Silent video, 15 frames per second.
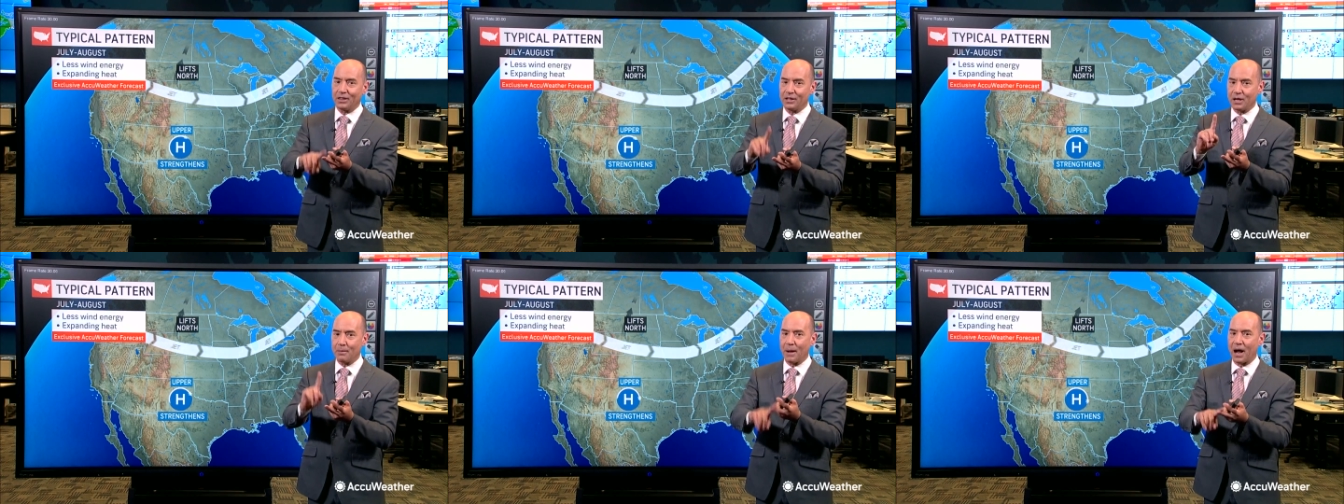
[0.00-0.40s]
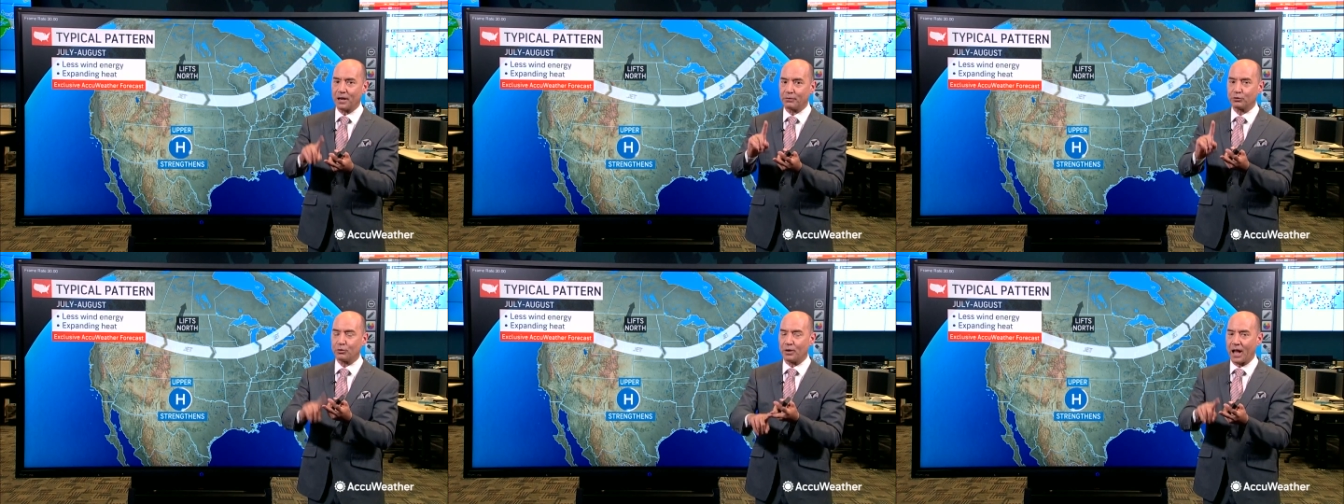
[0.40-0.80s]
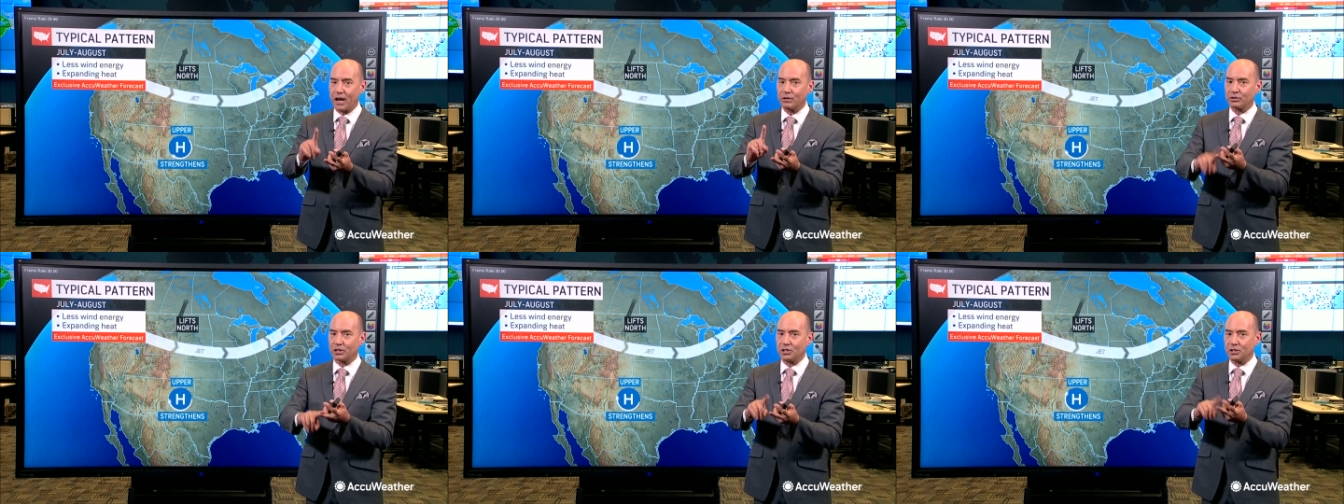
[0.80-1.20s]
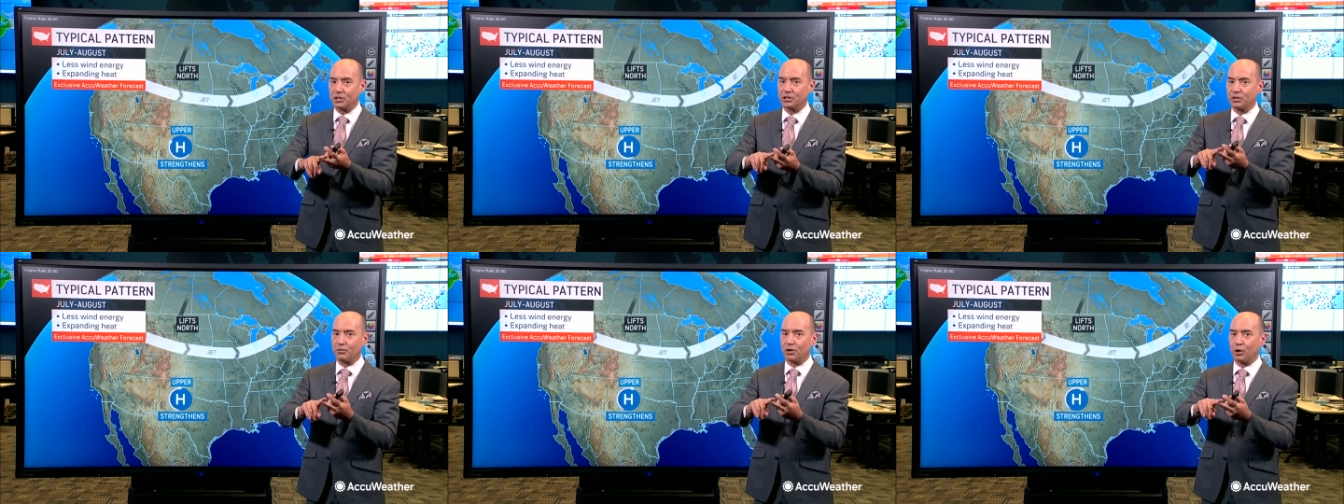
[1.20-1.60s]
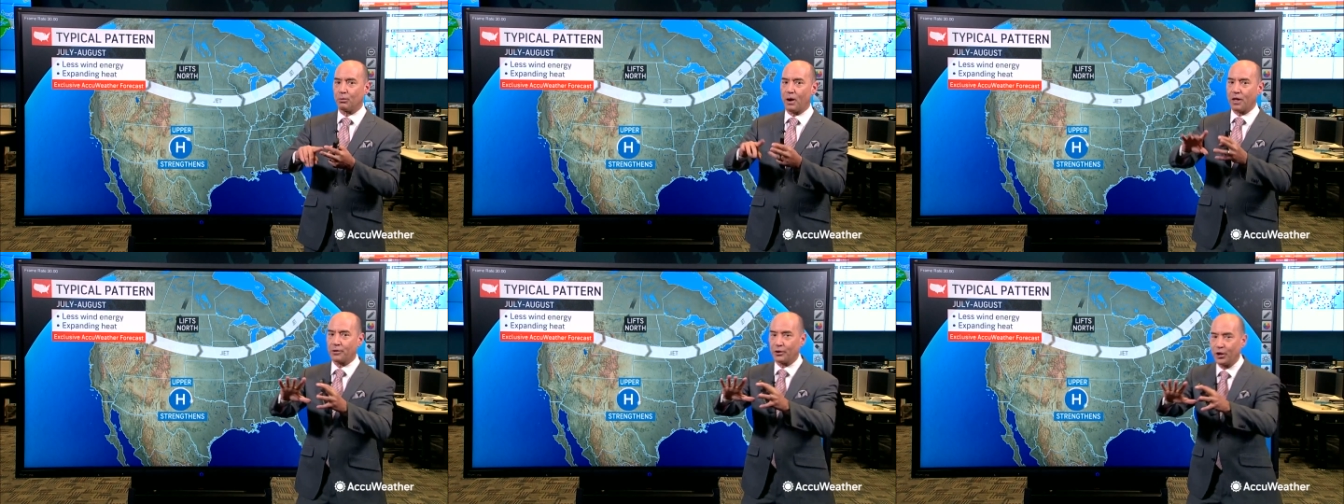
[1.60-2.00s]
the amount of tornadoes and the severe
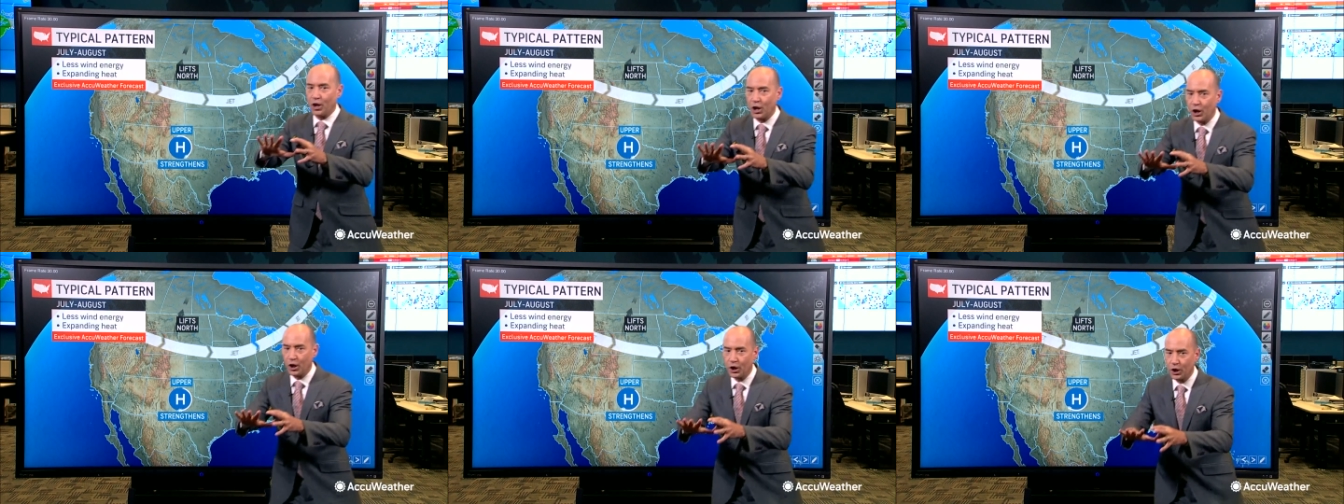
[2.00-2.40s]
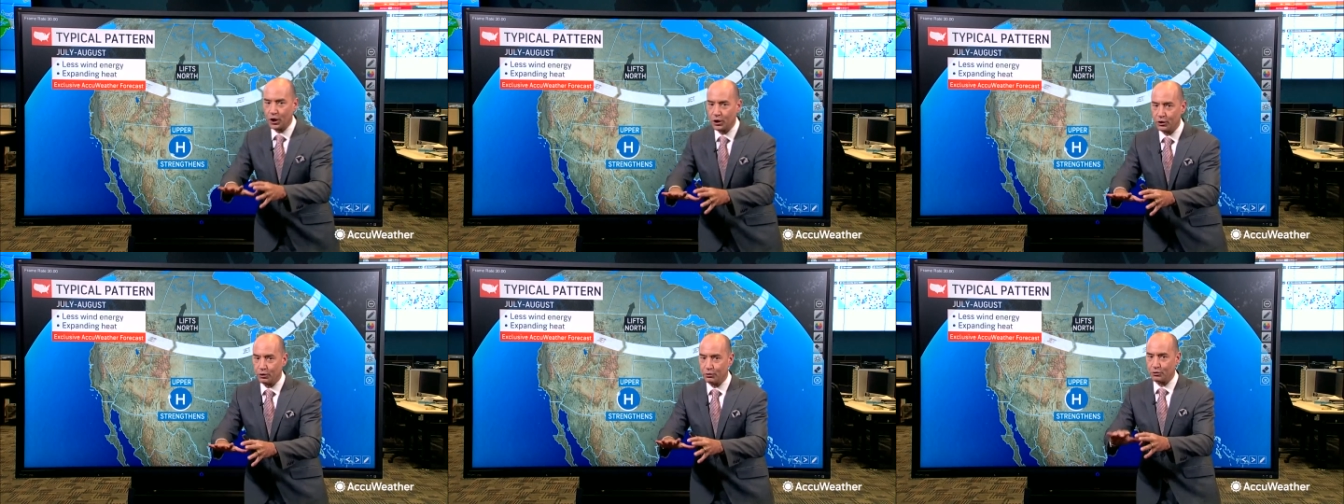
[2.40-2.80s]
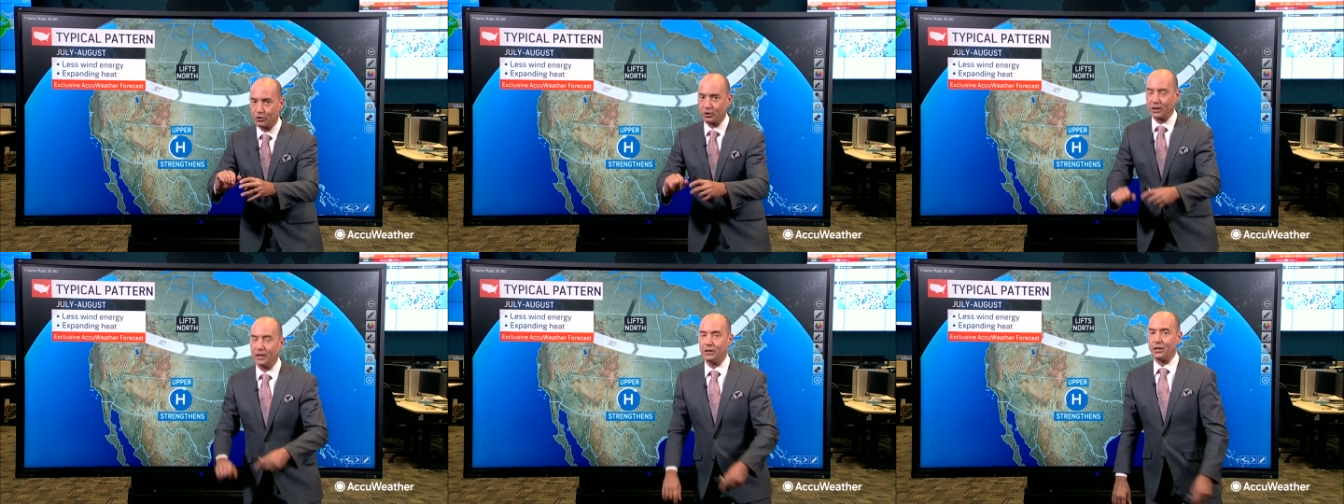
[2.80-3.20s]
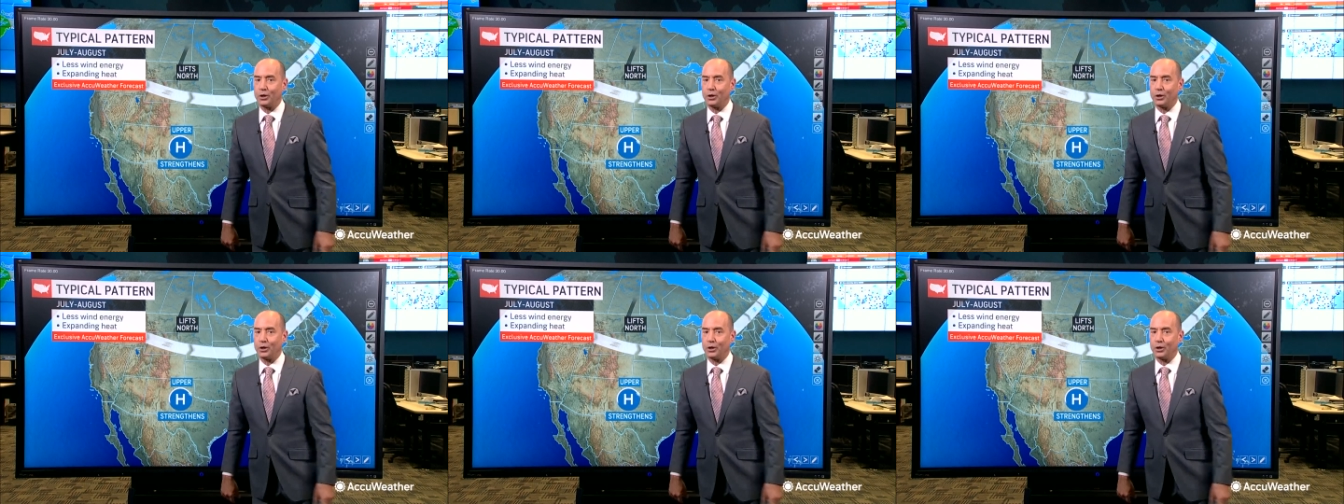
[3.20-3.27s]
weather usually